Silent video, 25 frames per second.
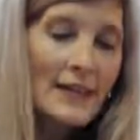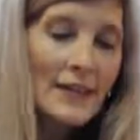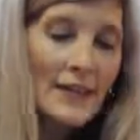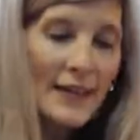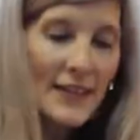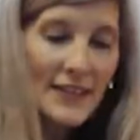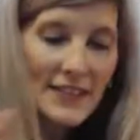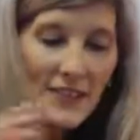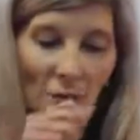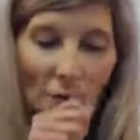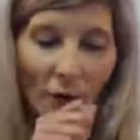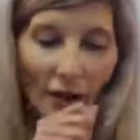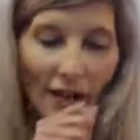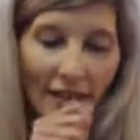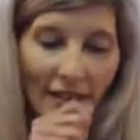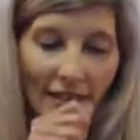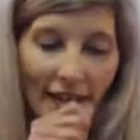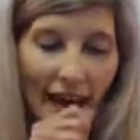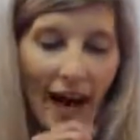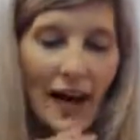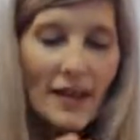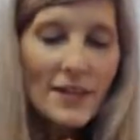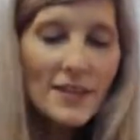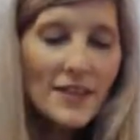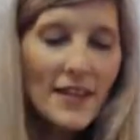It's what
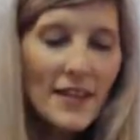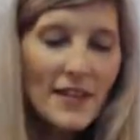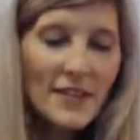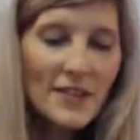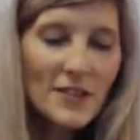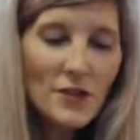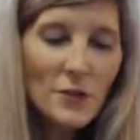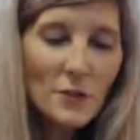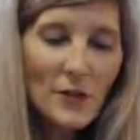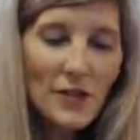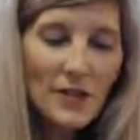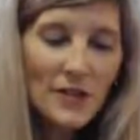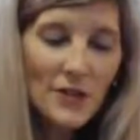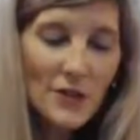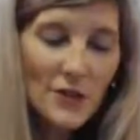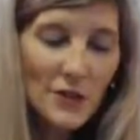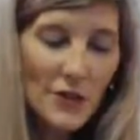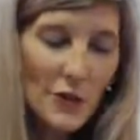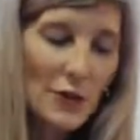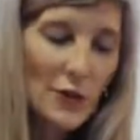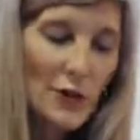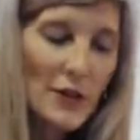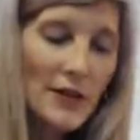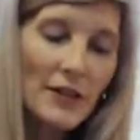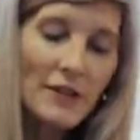allows us to be
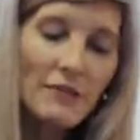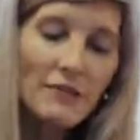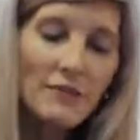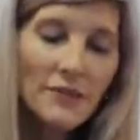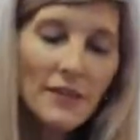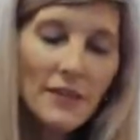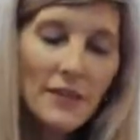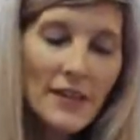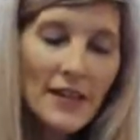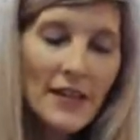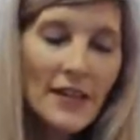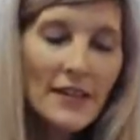assertive,